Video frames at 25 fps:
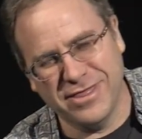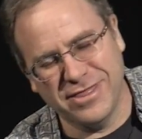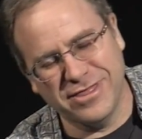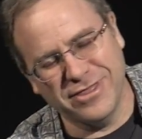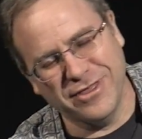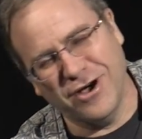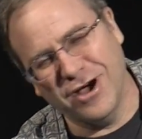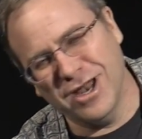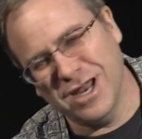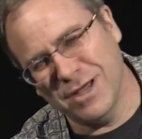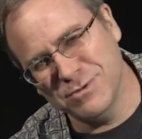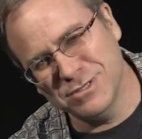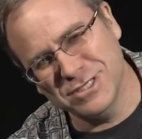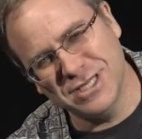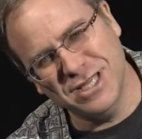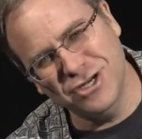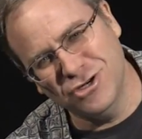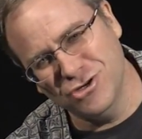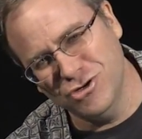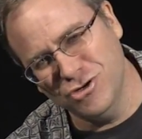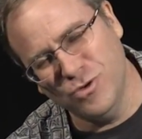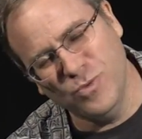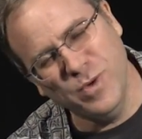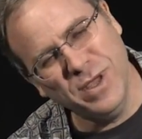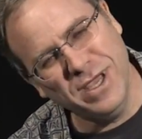thought I was gonna
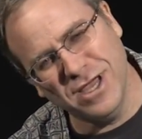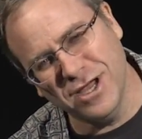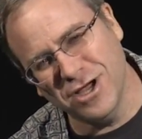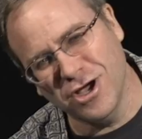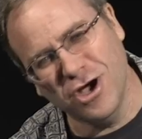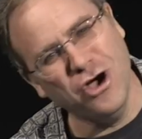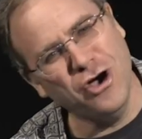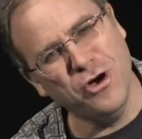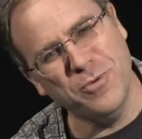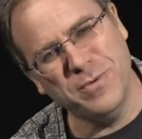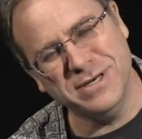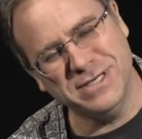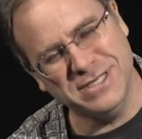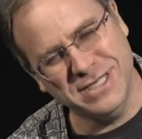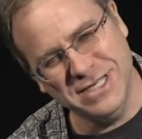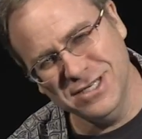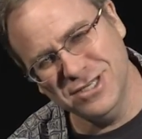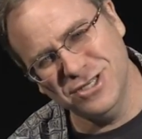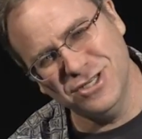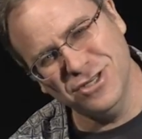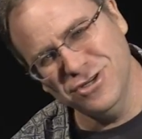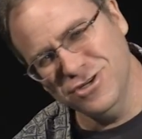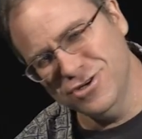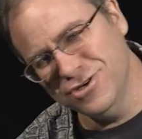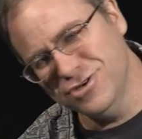do a week ago but didn't
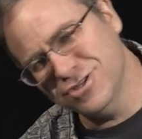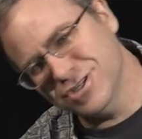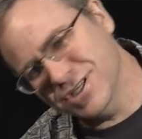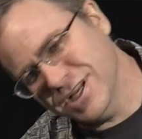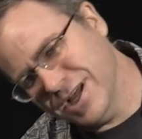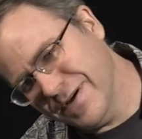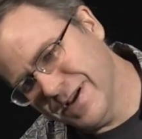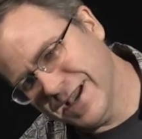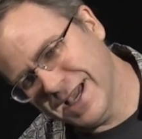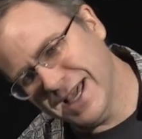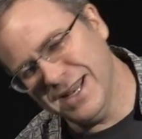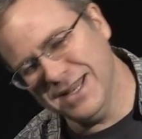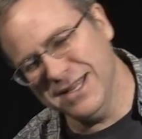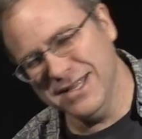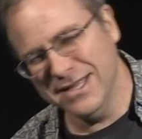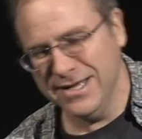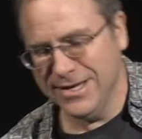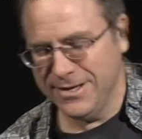do, so now I got it.